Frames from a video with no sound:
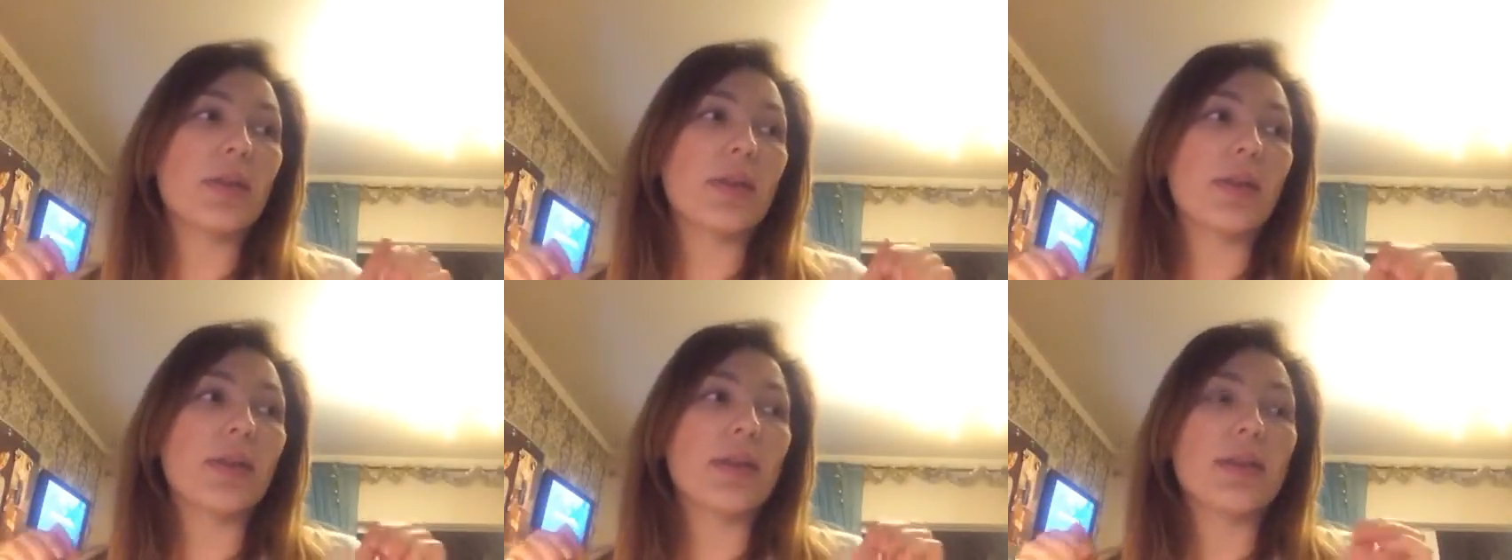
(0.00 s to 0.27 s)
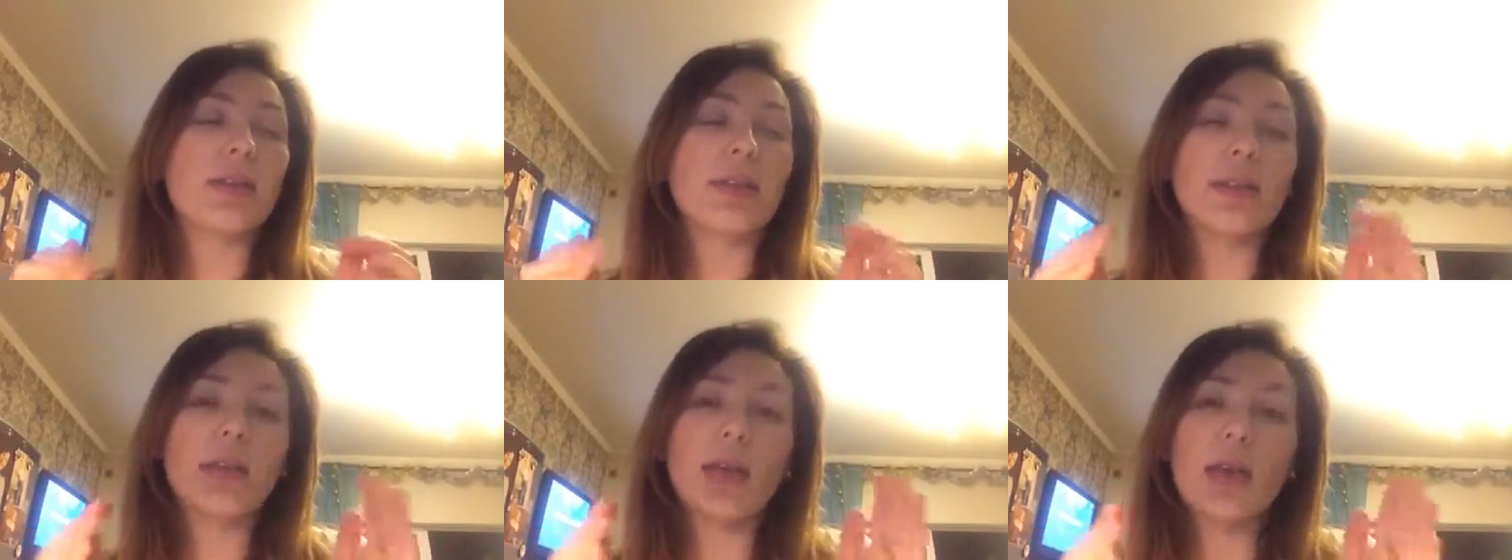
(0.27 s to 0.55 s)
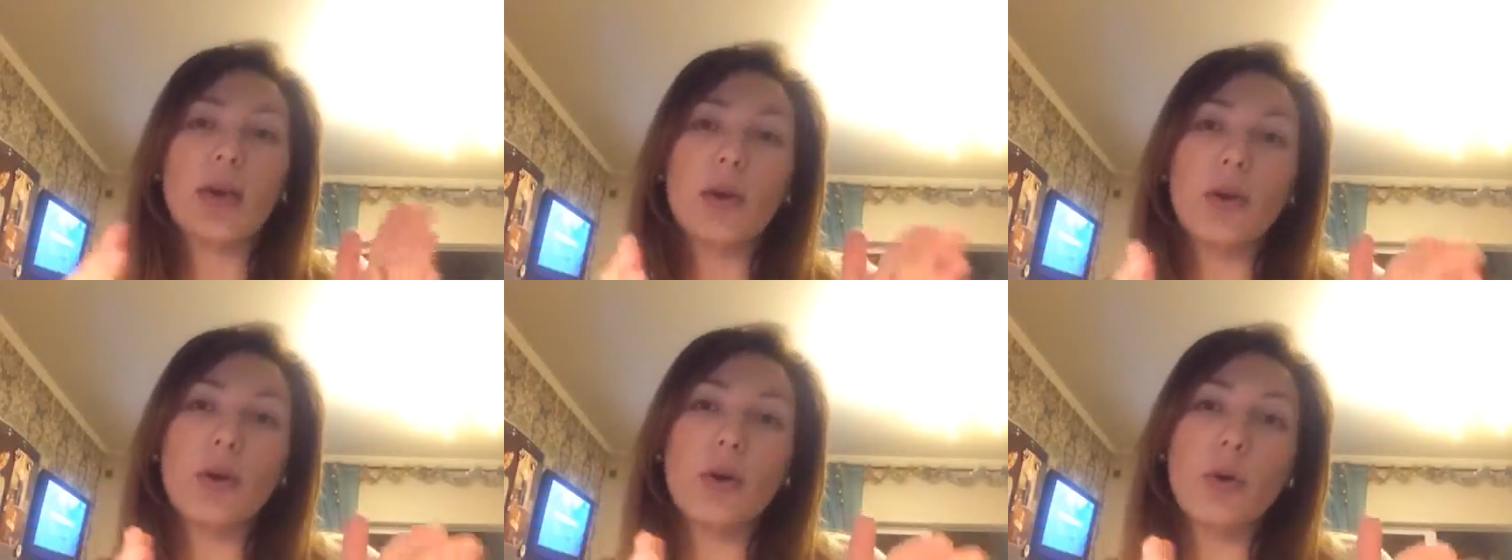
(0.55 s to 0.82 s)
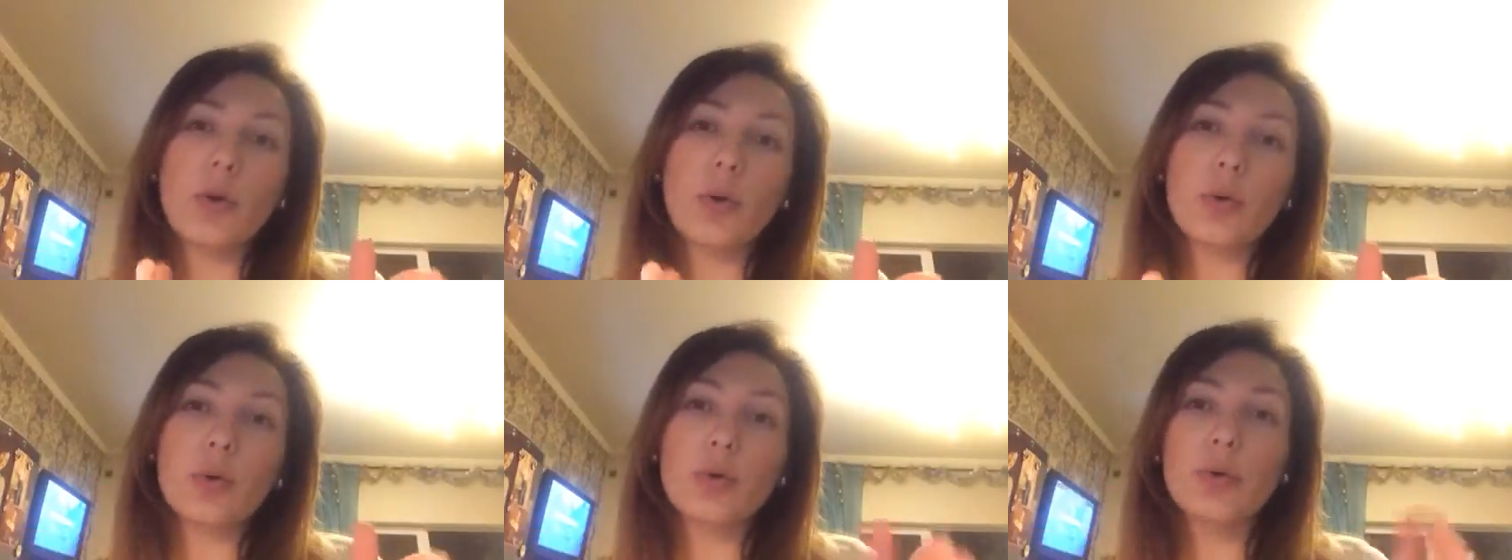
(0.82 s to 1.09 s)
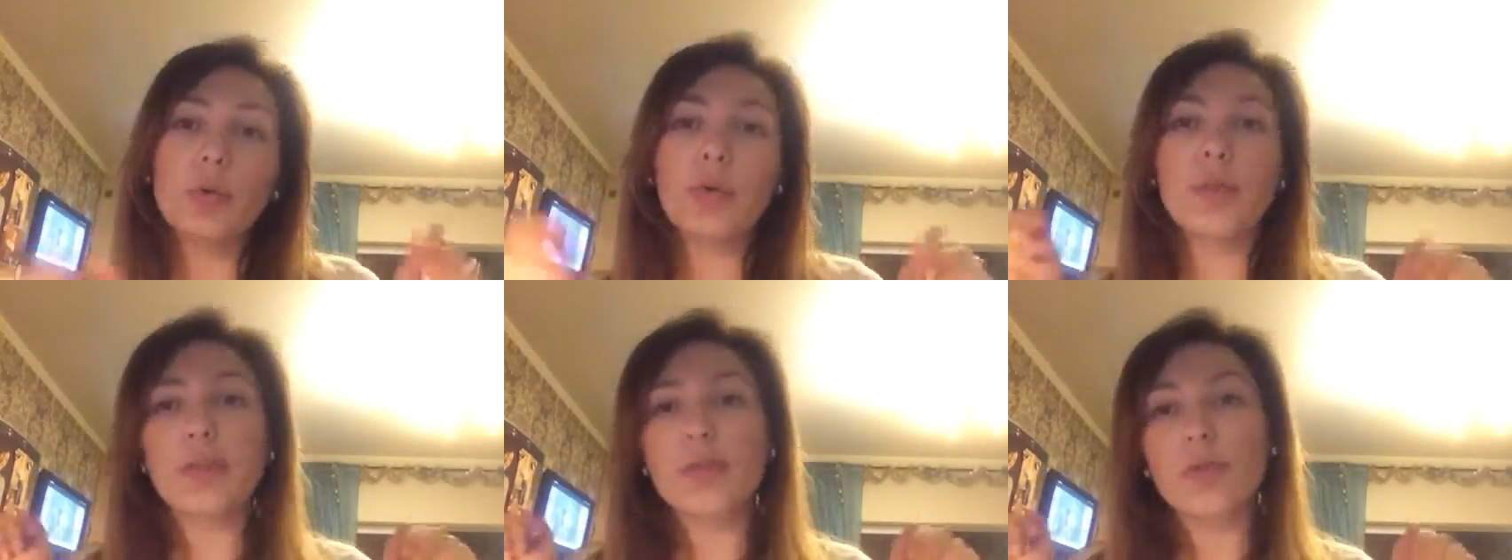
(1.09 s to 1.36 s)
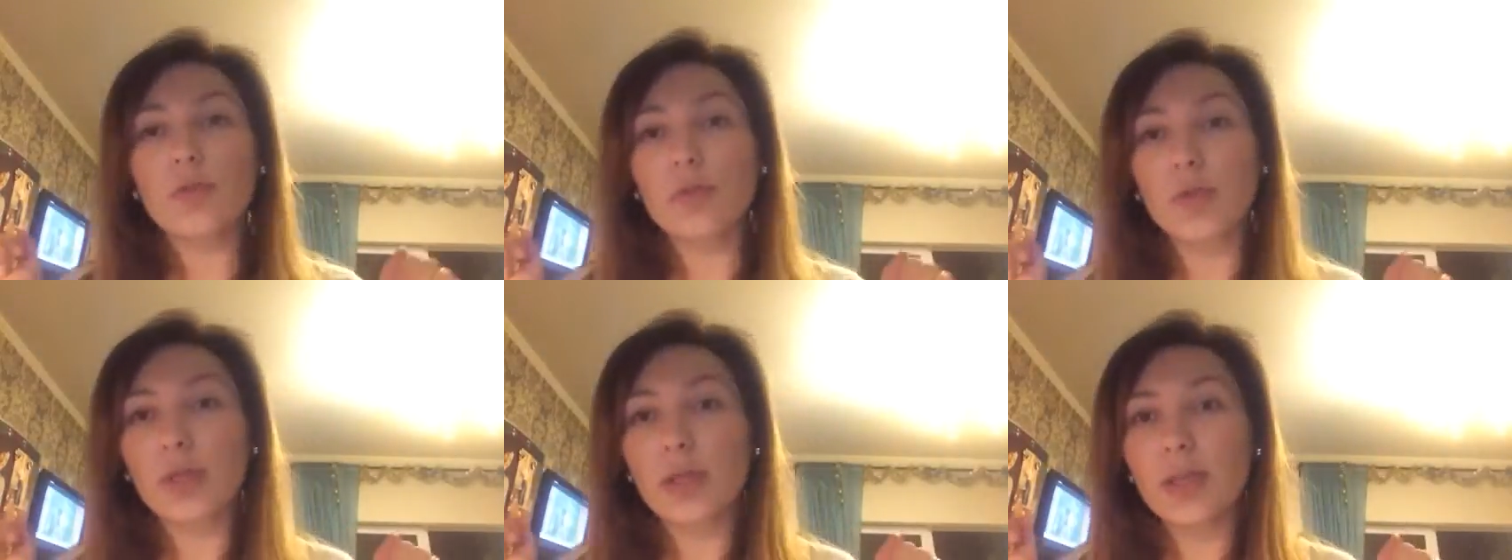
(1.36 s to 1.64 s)
the narrow
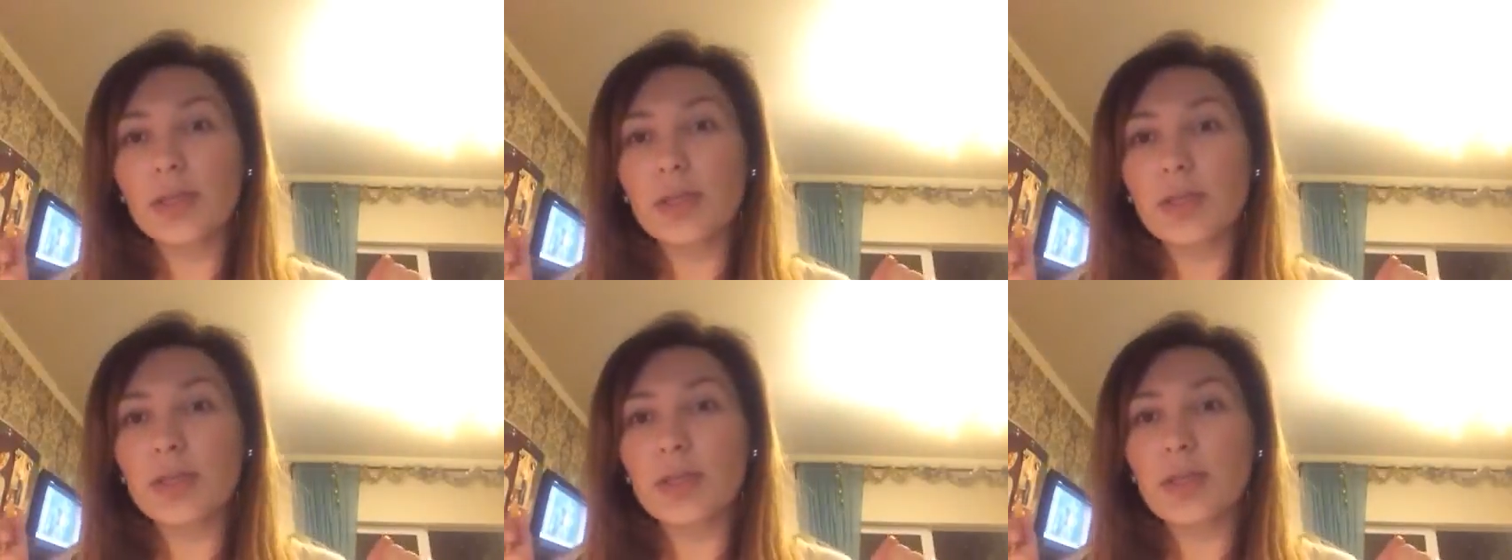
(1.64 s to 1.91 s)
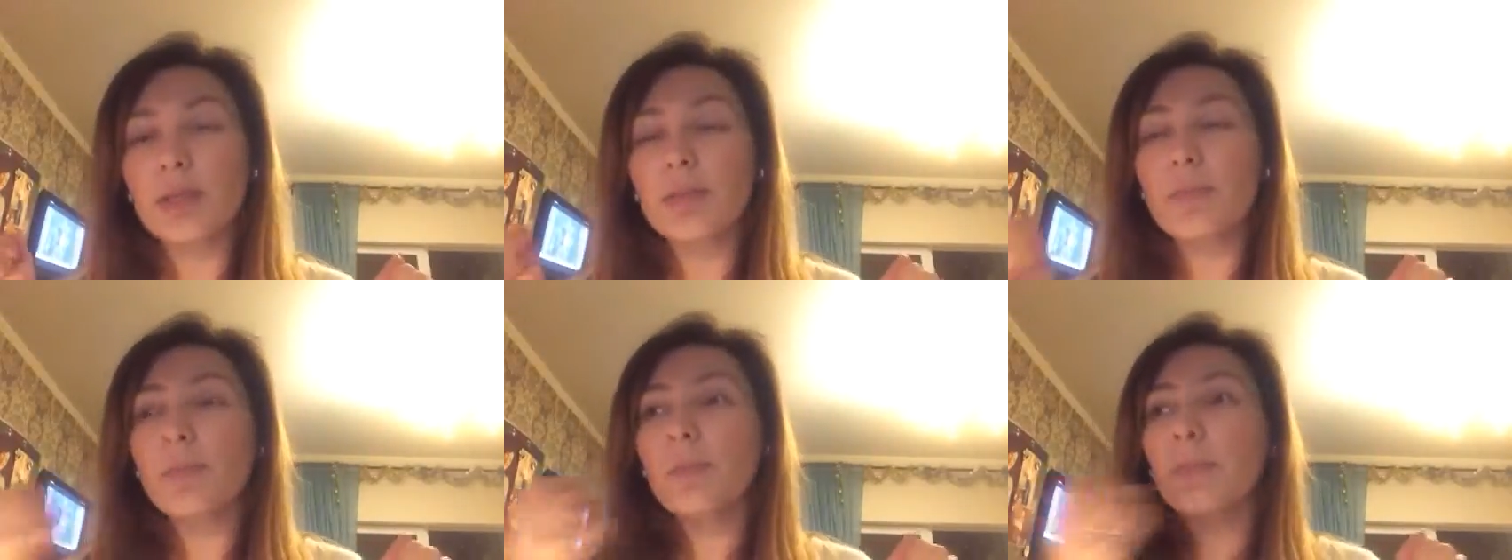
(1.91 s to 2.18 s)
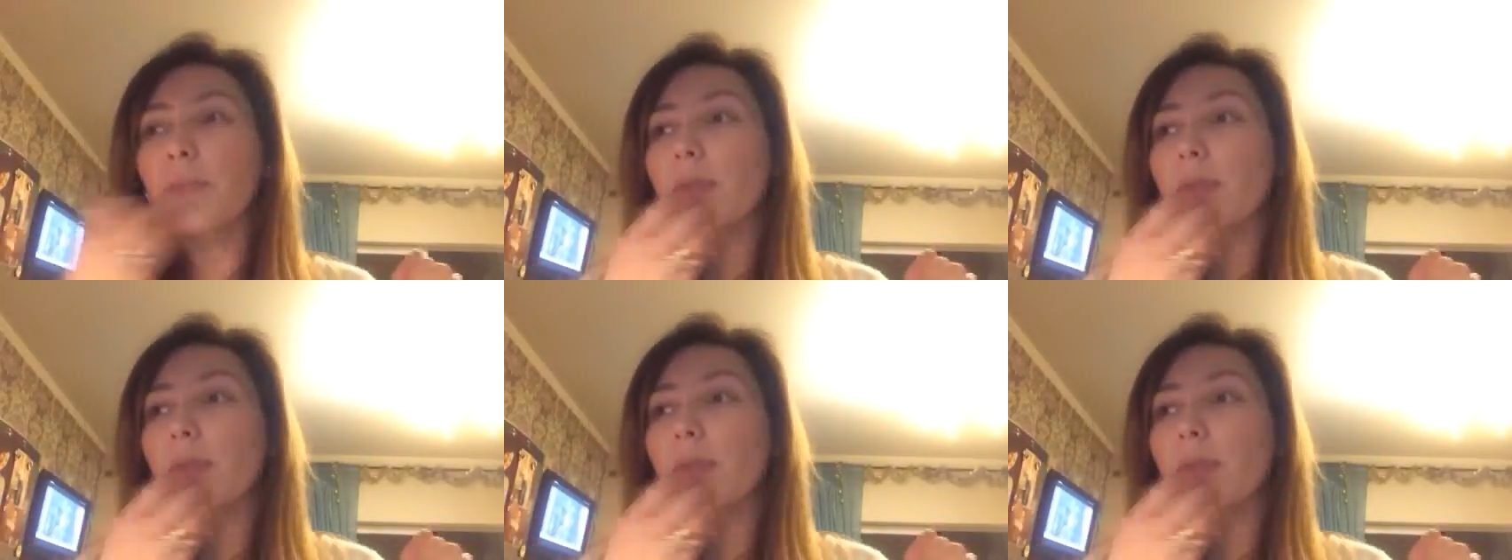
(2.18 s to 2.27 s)
streets.